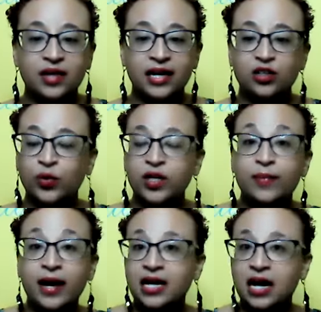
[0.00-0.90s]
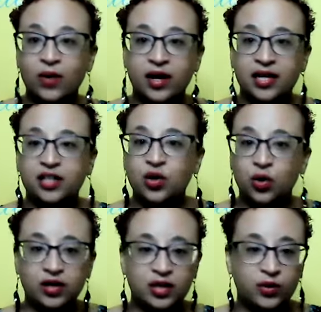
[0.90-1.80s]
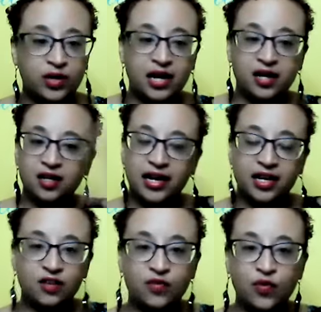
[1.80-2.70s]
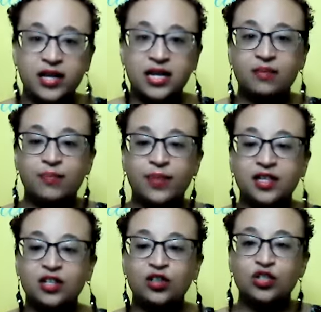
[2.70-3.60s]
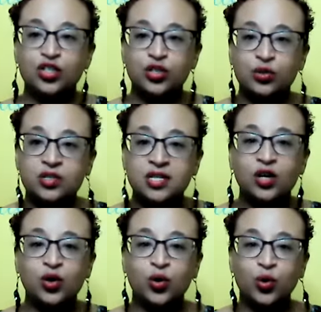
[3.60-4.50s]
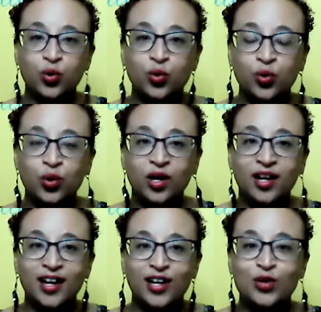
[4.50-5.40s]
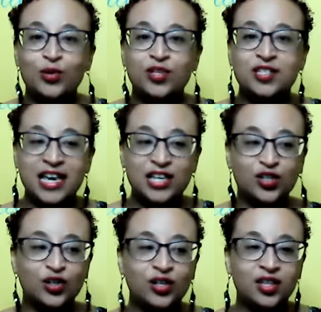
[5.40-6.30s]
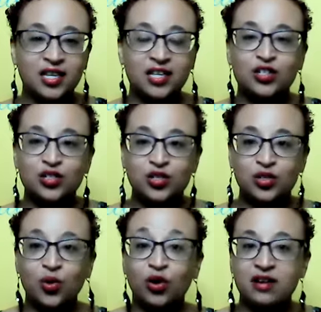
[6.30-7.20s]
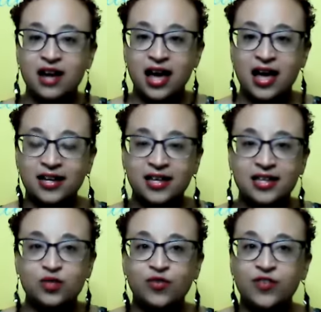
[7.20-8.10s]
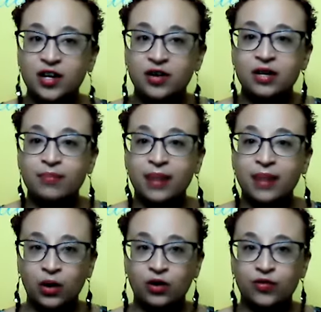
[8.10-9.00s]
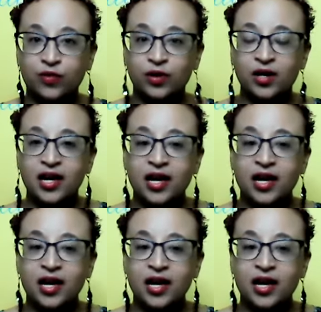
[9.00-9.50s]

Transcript: that we might not want to ignore, that we're not going to like avoid it. But choosing who you say certain things to or not is very powerful.